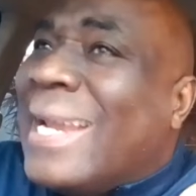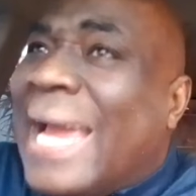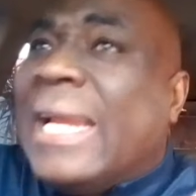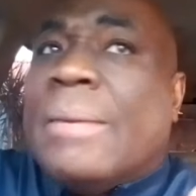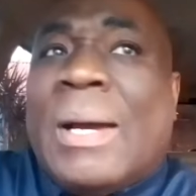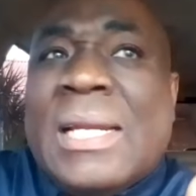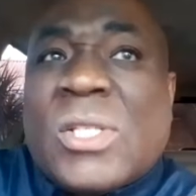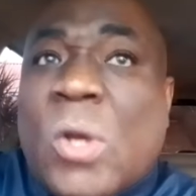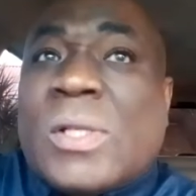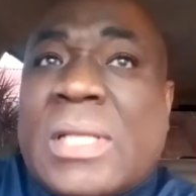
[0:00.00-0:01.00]
highlight them and
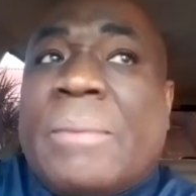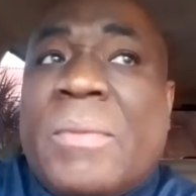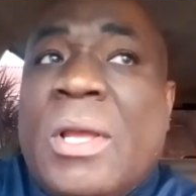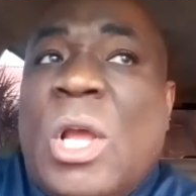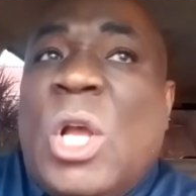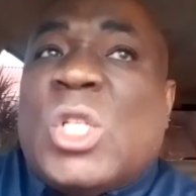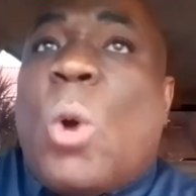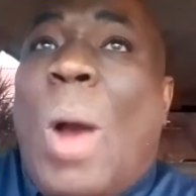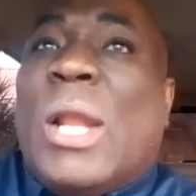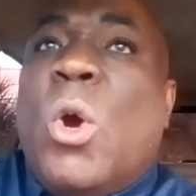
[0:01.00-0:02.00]
discuss them.
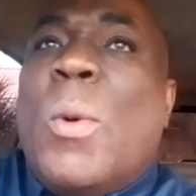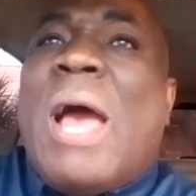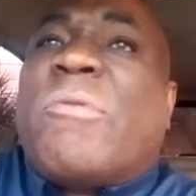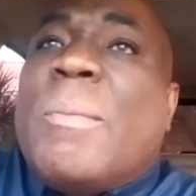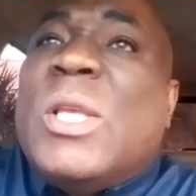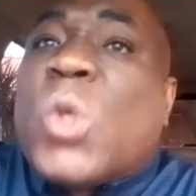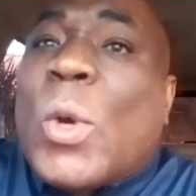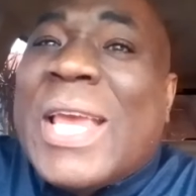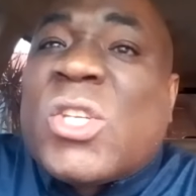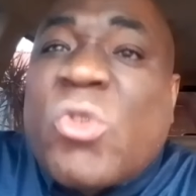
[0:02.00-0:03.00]
So why do we have to be
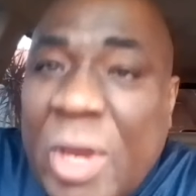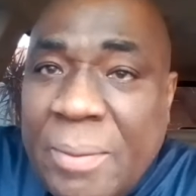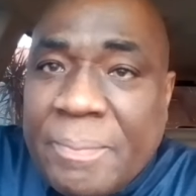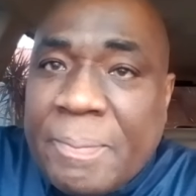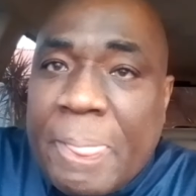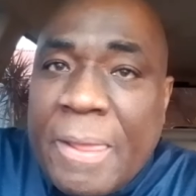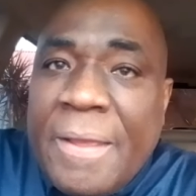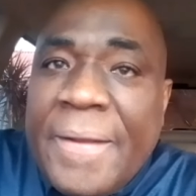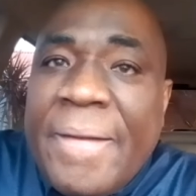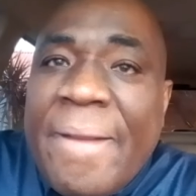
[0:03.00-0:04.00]
so extreme?
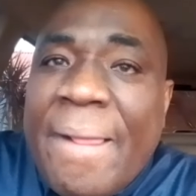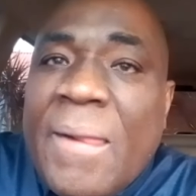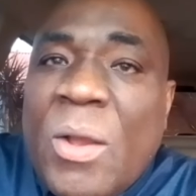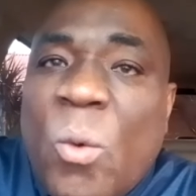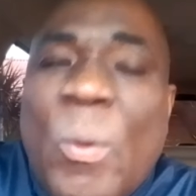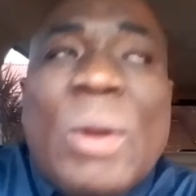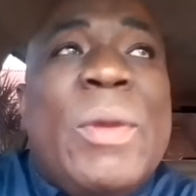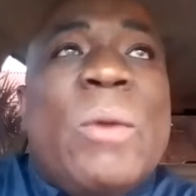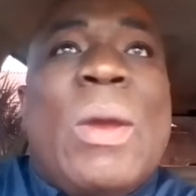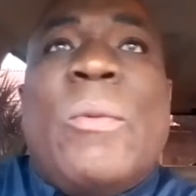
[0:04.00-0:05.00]

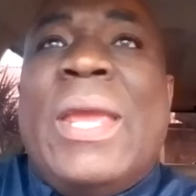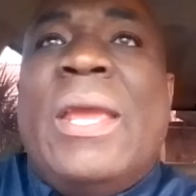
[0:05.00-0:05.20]
When we test